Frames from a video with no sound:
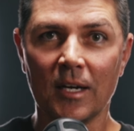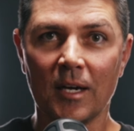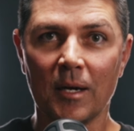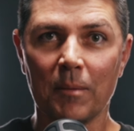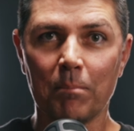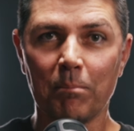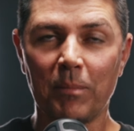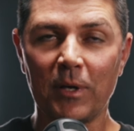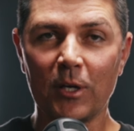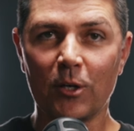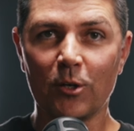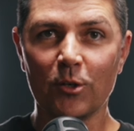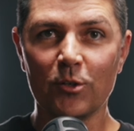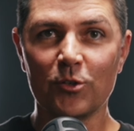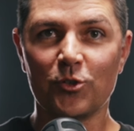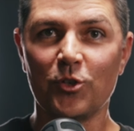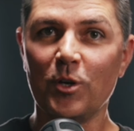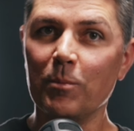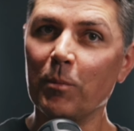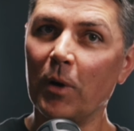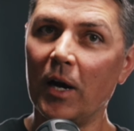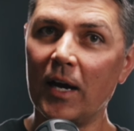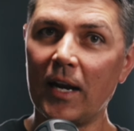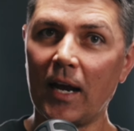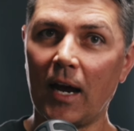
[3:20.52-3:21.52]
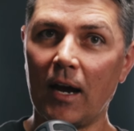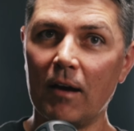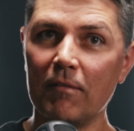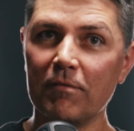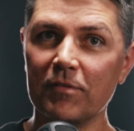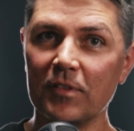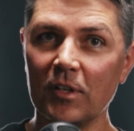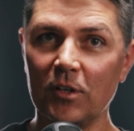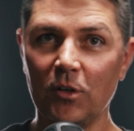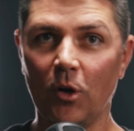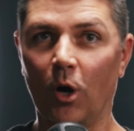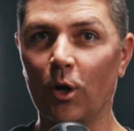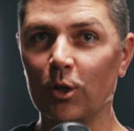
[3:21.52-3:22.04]
because you might have
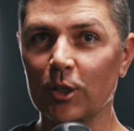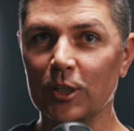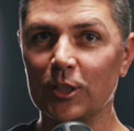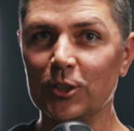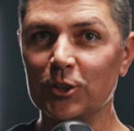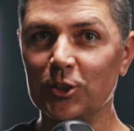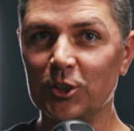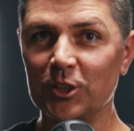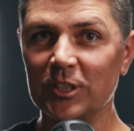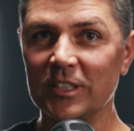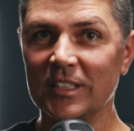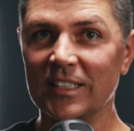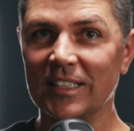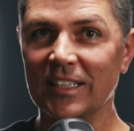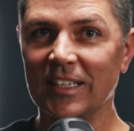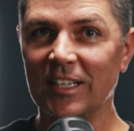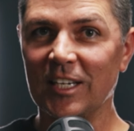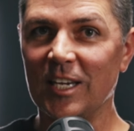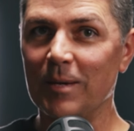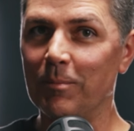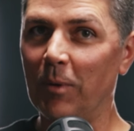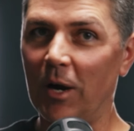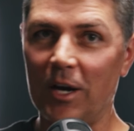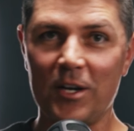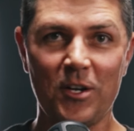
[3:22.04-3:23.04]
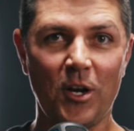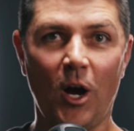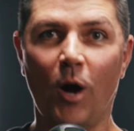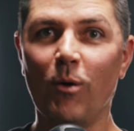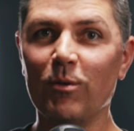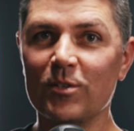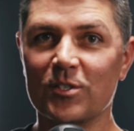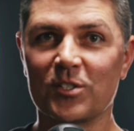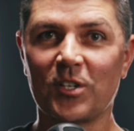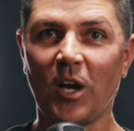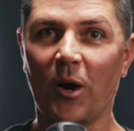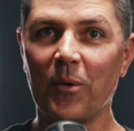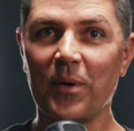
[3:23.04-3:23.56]
the knowledge, you might know
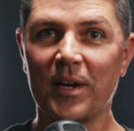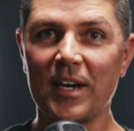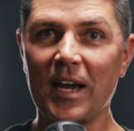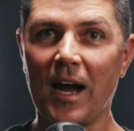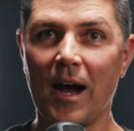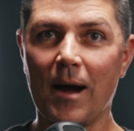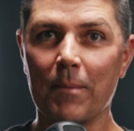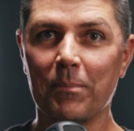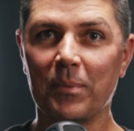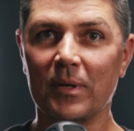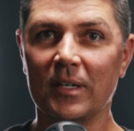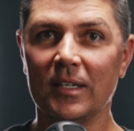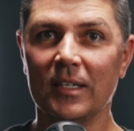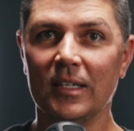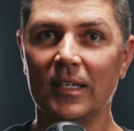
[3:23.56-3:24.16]
it's going up,